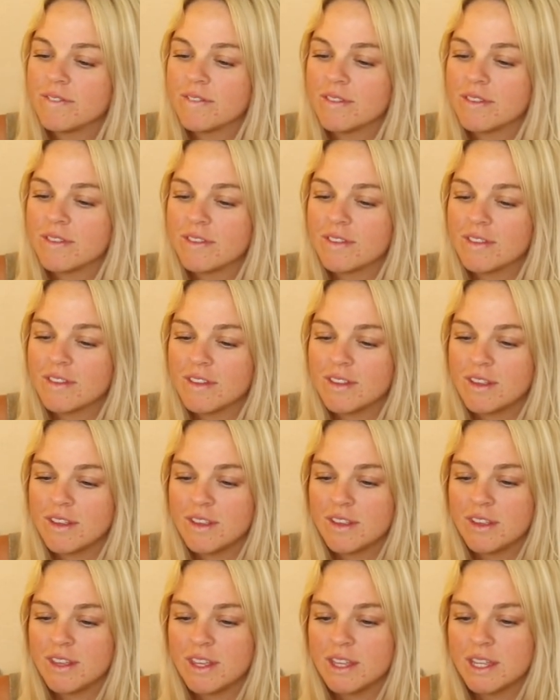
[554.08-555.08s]

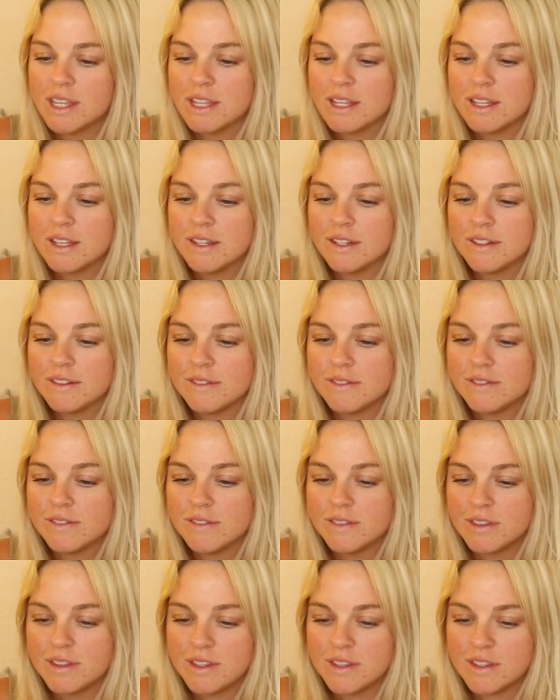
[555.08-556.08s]

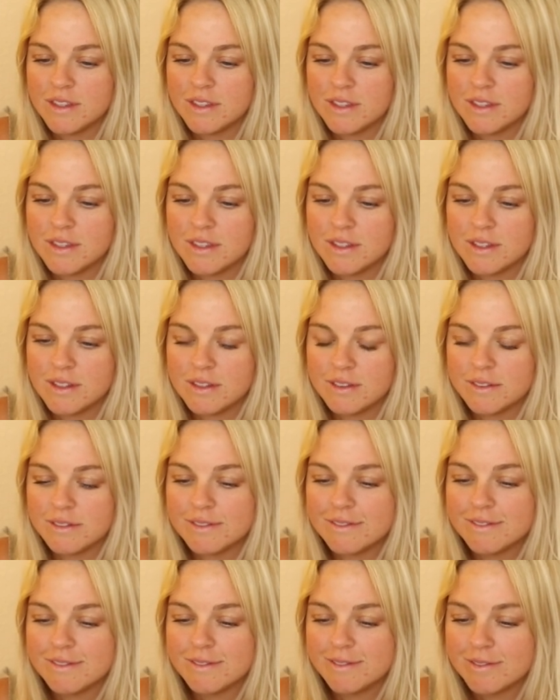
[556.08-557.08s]

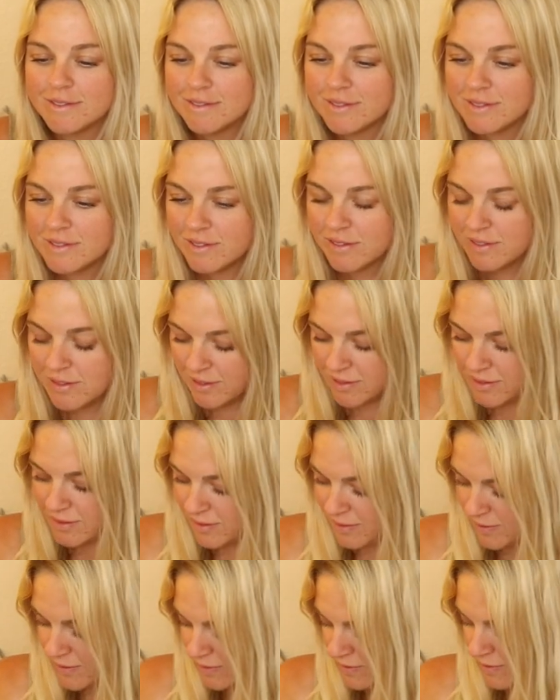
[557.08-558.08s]

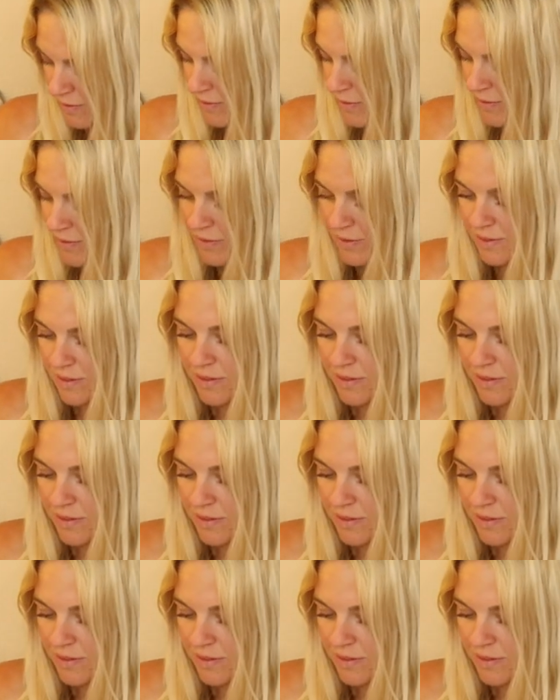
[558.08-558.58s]
This person isn't speaking.